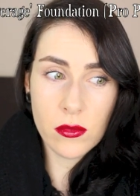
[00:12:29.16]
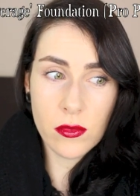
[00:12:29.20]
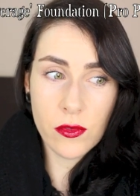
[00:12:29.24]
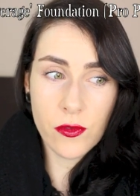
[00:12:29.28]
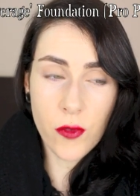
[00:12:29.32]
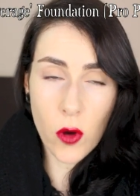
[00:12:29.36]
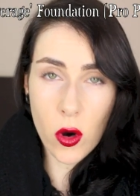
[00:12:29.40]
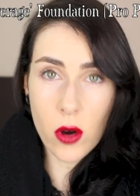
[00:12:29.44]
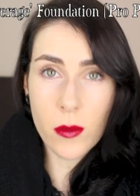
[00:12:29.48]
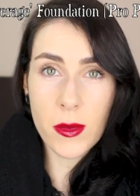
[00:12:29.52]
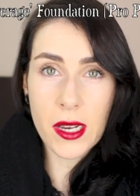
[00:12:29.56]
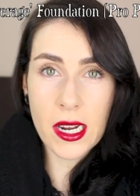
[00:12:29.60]

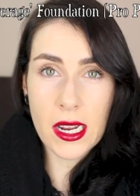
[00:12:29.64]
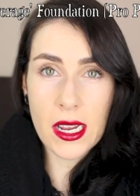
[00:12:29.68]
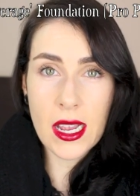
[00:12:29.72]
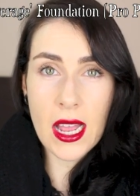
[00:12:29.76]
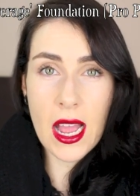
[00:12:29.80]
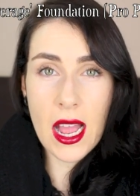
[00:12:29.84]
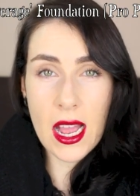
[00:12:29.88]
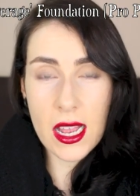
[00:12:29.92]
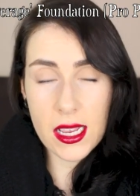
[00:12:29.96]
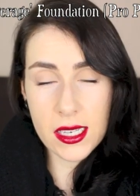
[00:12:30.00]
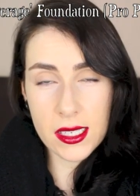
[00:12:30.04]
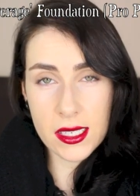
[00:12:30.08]

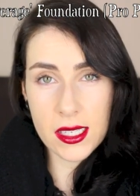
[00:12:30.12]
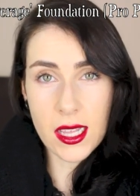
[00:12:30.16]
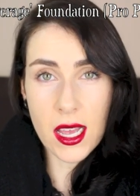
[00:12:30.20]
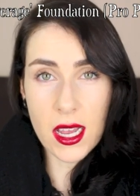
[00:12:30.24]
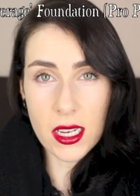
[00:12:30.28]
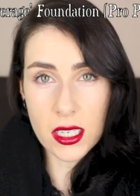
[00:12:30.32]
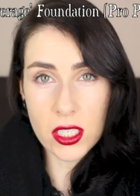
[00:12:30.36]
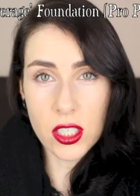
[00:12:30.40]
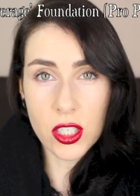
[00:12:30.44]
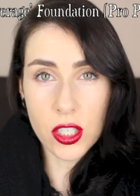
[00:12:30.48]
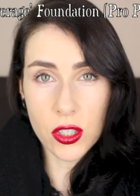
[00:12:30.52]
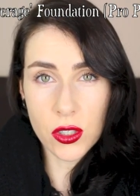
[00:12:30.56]
formula as
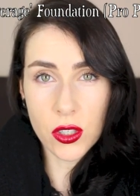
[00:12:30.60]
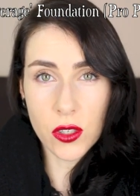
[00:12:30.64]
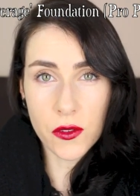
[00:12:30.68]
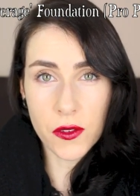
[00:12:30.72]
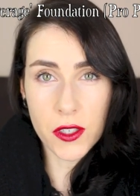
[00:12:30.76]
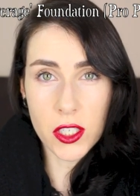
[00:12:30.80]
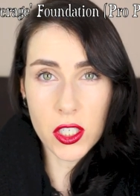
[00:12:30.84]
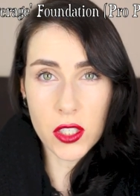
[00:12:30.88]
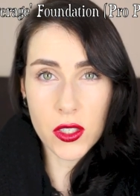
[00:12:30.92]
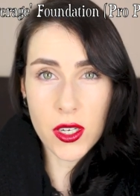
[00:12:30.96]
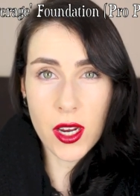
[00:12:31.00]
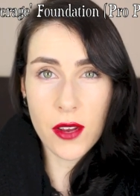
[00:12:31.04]
that Studio
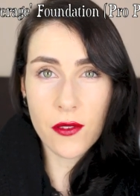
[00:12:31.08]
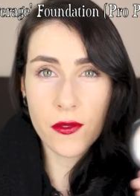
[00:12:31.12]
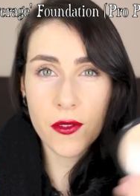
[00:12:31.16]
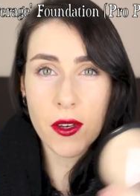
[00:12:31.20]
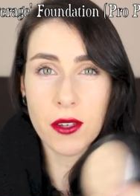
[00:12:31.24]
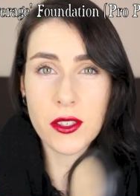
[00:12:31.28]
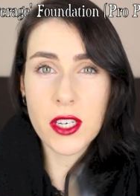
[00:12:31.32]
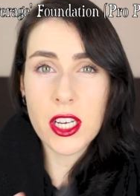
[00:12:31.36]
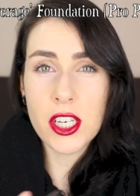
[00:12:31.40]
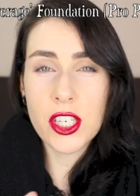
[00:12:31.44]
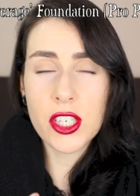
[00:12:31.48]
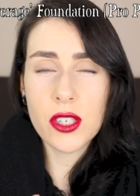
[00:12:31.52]
Finish
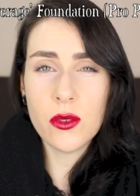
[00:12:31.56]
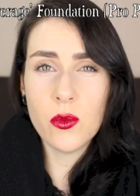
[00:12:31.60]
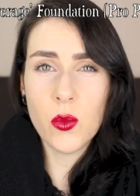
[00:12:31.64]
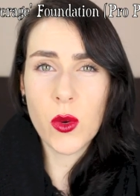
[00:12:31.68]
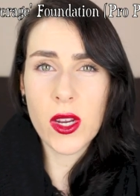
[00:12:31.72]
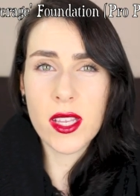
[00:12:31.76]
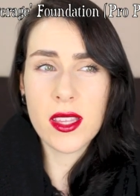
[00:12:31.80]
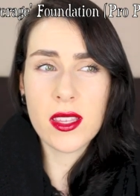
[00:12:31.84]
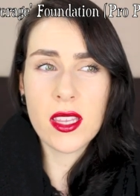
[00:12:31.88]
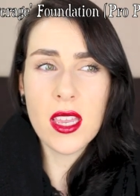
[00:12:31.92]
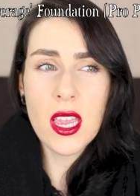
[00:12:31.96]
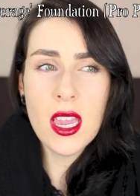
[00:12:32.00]
Foundation,
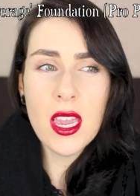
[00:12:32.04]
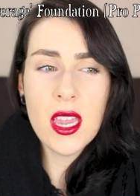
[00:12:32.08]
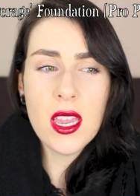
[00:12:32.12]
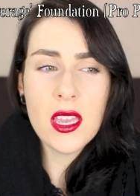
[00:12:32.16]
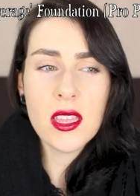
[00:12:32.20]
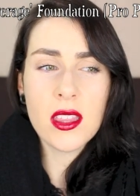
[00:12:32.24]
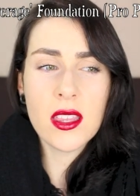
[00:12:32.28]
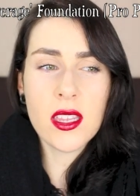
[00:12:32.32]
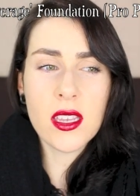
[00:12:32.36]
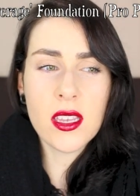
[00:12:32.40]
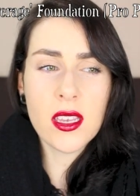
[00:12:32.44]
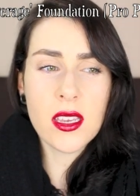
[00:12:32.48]
with
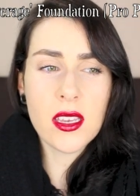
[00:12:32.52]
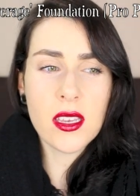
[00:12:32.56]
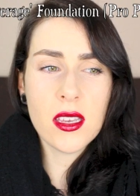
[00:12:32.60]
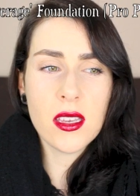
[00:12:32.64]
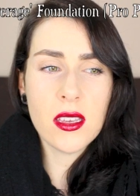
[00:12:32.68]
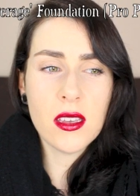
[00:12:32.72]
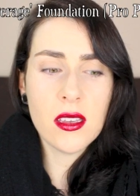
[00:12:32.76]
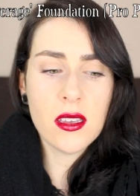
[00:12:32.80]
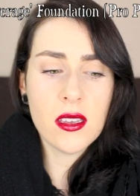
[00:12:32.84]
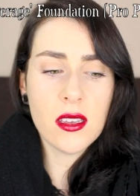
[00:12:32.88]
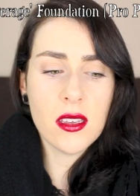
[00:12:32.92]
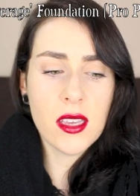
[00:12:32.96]

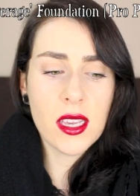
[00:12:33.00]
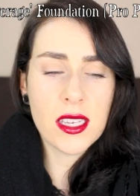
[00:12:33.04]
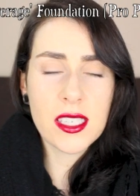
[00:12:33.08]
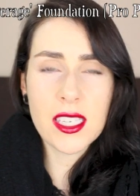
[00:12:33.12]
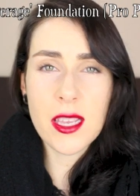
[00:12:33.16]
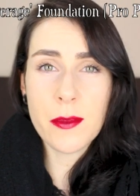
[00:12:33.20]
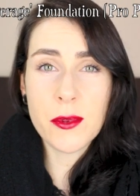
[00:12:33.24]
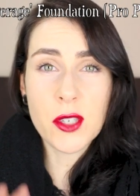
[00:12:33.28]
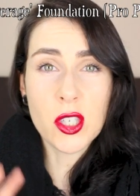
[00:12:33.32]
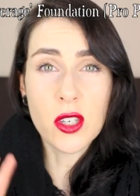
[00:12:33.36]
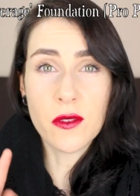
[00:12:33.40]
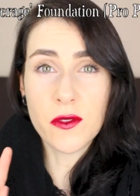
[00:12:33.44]
the
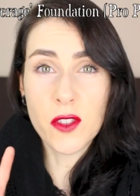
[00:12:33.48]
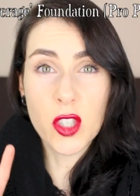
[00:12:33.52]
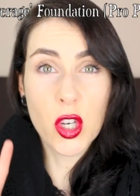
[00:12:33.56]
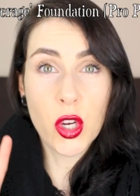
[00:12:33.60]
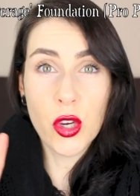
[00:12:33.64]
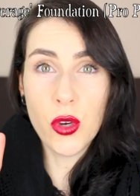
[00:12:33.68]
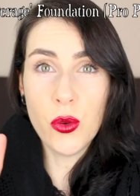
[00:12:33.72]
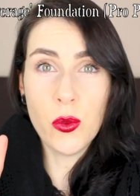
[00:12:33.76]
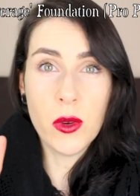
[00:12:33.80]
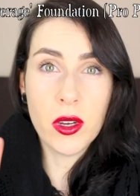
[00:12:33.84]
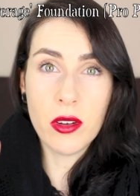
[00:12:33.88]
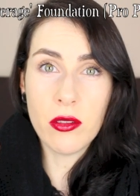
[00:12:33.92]
exception of
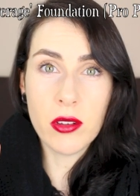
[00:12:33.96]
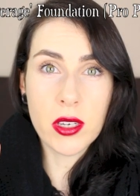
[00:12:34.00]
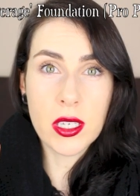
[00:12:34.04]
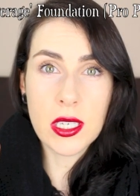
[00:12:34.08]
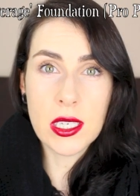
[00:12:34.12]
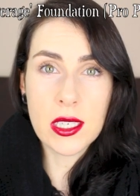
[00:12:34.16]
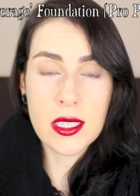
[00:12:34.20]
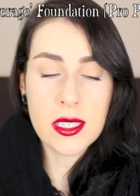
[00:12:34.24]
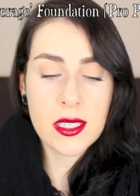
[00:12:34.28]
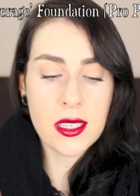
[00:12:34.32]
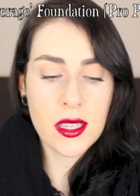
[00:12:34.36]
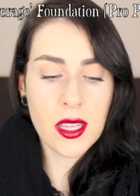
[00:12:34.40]
two
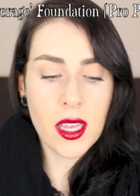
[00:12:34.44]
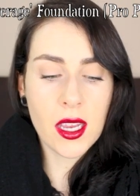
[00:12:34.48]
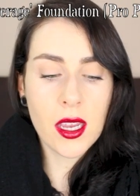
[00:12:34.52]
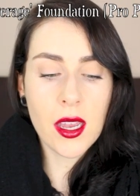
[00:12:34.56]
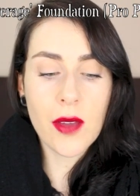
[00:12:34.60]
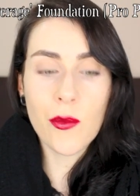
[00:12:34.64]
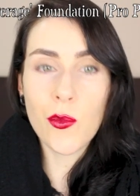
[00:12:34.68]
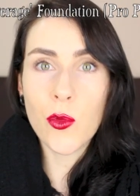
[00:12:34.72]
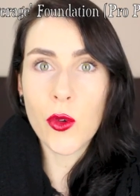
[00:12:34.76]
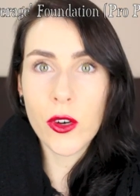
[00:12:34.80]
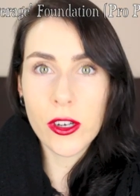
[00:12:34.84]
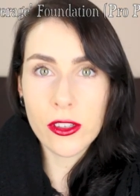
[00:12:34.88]
ingredients, I think.
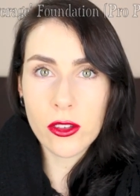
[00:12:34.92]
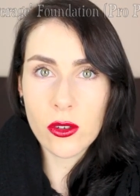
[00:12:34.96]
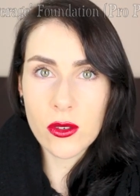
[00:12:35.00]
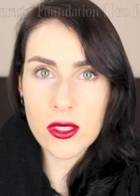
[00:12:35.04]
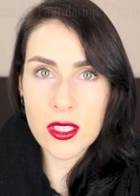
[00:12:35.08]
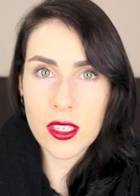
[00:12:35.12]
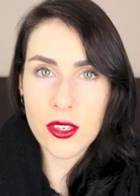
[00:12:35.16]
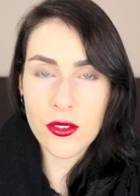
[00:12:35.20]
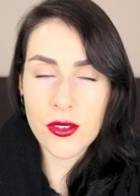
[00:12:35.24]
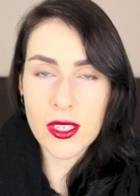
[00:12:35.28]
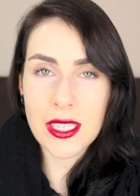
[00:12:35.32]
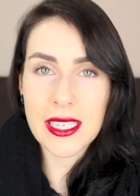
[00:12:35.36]
And one of
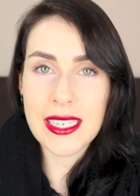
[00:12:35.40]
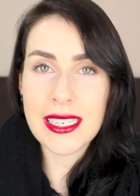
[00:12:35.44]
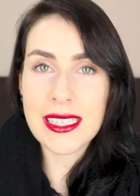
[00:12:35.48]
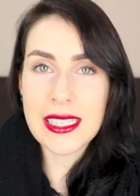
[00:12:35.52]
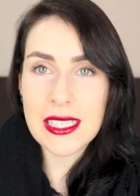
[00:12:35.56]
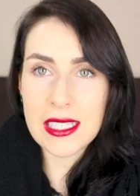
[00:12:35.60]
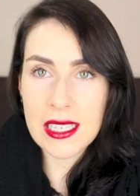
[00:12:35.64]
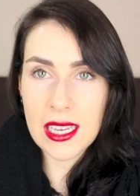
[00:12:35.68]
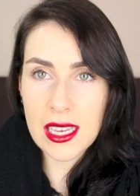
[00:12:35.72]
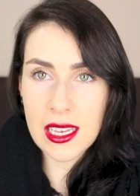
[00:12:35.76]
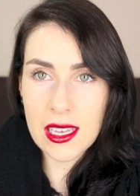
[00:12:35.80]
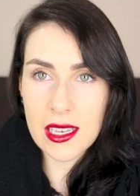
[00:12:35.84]
those
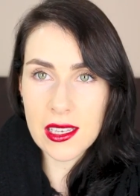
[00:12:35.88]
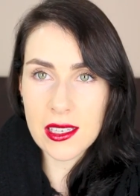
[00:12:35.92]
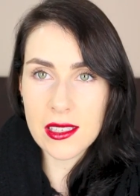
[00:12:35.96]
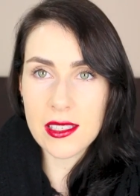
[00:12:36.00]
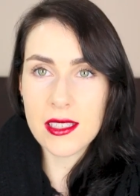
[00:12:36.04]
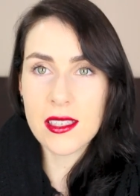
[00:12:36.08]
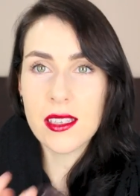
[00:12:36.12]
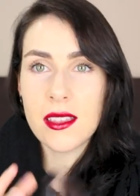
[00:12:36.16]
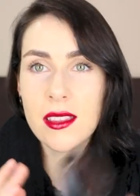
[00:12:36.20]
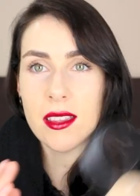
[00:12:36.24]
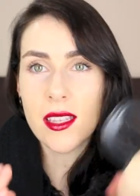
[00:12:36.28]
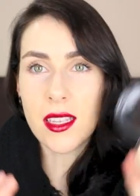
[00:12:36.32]
ingredients
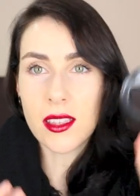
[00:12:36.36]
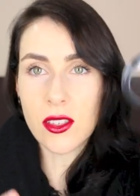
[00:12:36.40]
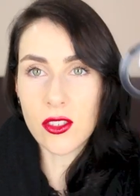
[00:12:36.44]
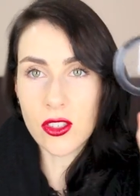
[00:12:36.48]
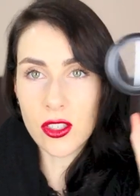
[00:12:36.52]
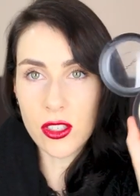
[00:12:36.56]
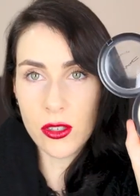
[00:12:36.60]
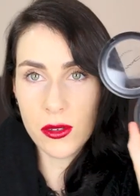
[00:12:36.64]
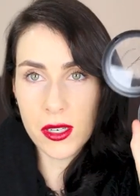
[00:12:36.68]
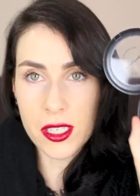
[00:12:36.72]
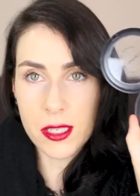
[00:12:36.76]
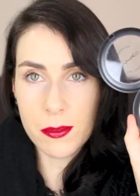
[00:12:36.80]
is that
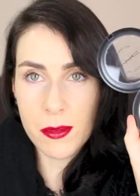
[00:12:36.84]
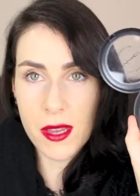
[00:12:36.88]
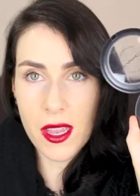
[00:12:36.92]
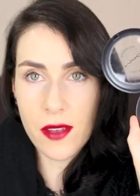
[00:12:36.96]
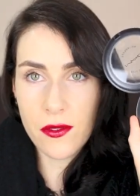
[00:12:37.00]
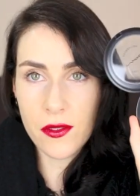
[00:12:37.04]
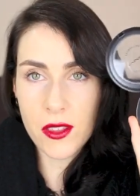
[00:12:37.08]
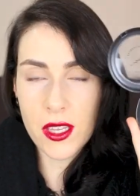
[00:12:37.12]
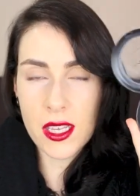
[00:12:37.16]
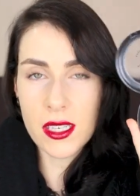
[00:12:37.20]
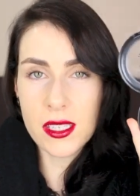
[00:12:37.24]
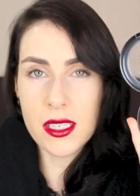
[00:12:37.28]
there's no
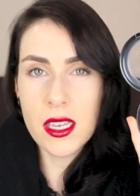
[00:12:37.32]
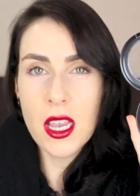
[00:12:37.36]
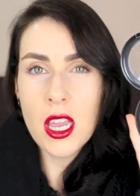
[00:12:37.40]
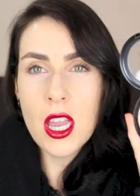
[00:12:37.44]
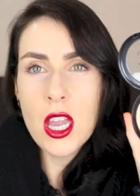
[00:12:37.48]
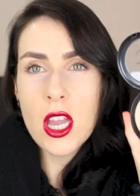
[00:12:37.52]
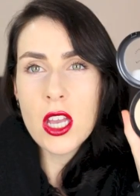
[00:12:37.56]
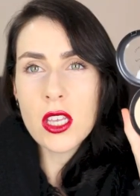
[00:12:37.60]
SPF in this.